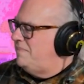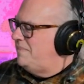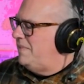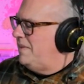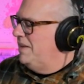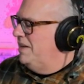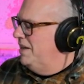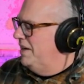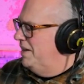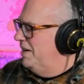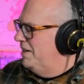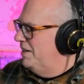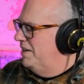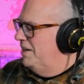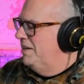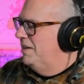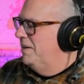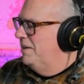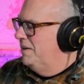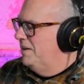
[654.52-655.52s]

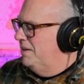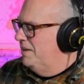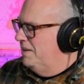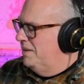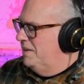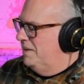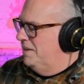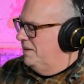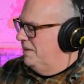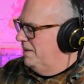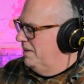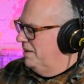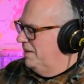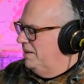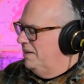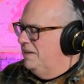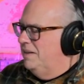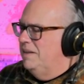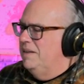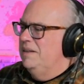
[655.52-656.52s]

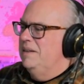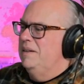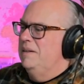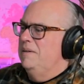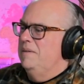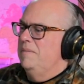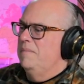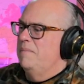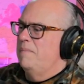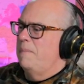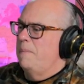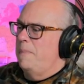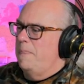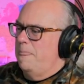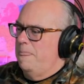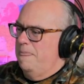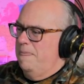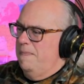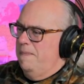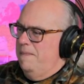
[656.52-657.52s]

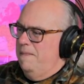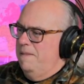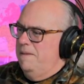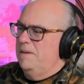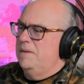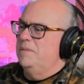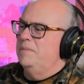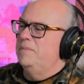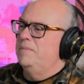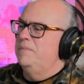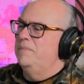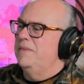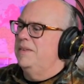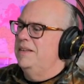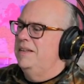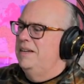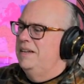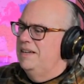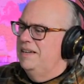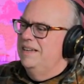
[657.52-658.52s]

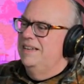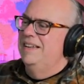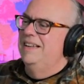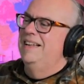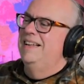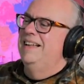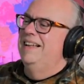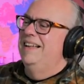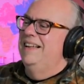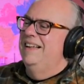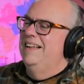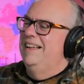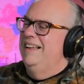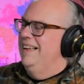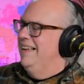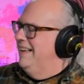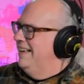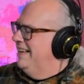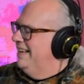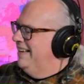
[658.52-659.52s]

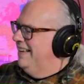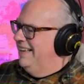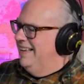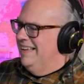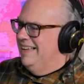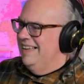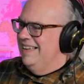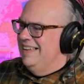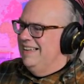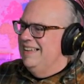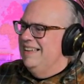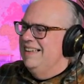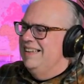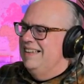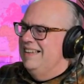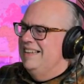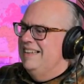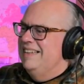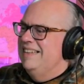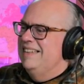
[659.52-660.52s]

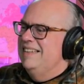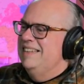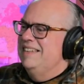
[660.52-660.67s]
(silent)